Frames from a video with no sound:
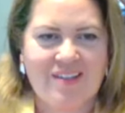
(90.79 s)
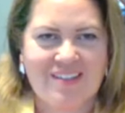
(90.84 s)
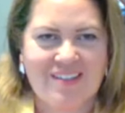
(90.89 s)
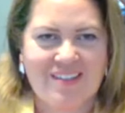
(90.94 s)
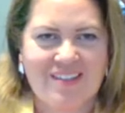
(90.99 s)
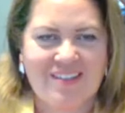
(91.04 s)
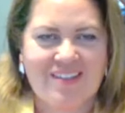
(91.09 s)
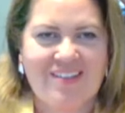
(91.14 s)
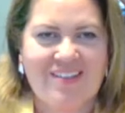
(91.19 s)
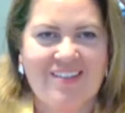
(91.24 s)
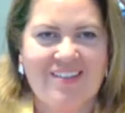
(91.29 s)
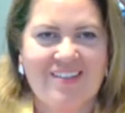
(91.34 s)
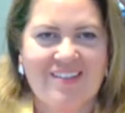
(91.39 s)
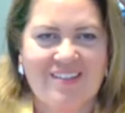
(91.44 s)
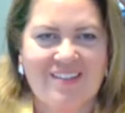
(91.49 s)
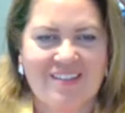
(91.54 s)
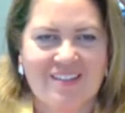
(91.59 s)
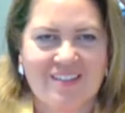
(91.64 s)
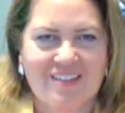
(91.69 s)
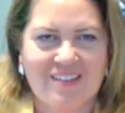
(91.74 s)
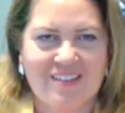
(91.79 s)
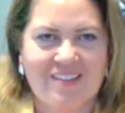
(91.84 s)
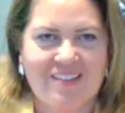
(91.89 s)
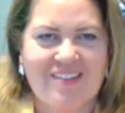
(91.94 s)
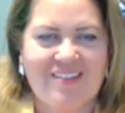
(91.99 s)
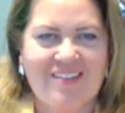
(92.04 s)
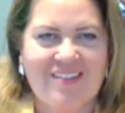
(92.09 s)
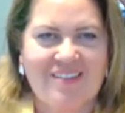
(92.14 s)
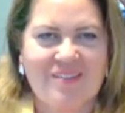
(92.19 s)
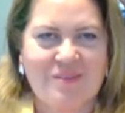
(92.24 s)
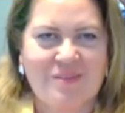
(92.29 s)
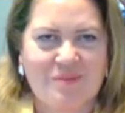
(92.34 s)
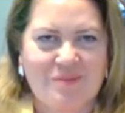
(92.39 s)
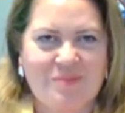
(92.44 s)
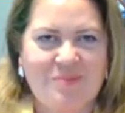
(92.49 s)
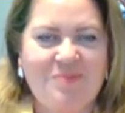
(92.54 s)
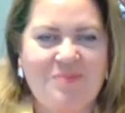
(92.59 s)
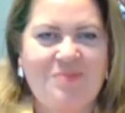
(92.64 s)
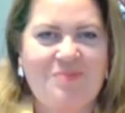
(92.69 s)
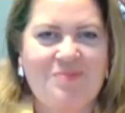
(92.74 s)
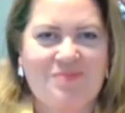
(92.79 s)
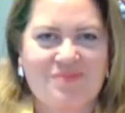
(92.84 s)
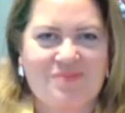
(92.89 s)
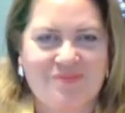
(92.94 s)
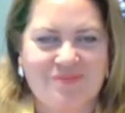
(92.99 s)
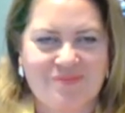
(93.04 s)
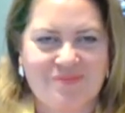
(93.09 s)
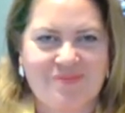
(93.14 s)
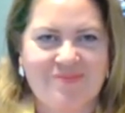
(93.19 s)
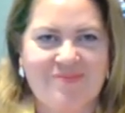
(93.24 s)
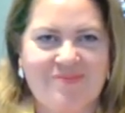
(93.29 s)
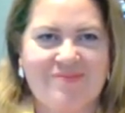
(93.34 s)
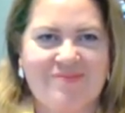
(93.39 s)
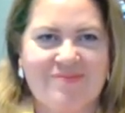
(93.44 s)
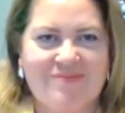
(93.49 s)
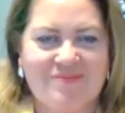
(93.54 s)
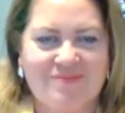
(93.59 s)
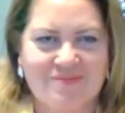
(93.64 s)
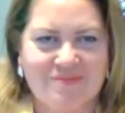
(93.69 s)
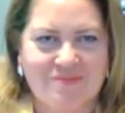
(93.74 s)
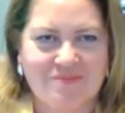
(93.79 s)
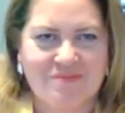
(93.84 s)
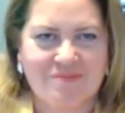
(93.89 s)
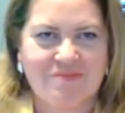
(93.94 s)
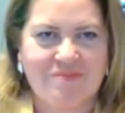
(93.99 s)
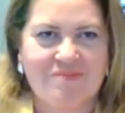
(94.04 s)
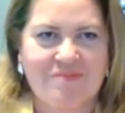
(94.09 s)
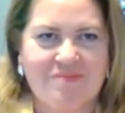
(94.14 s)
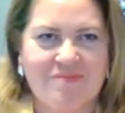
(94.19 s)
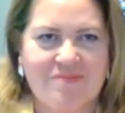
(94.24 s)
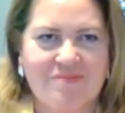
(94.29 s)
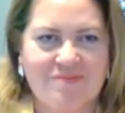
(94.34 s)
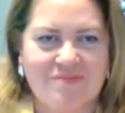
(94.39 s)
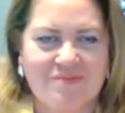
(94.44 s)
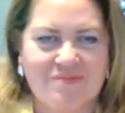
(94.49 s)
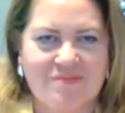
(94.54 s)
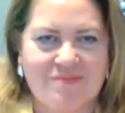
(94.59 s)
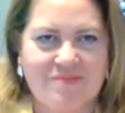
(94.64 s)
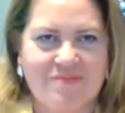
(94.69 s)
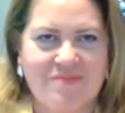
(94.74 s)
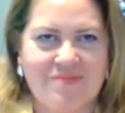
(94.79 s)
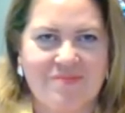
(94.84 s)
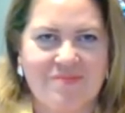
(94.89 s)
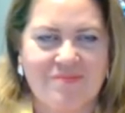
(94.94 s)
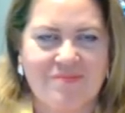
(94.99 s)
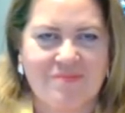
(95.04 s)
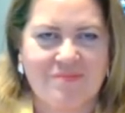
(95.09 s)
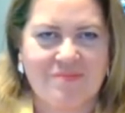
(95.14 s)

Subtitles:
This person isn't speaking.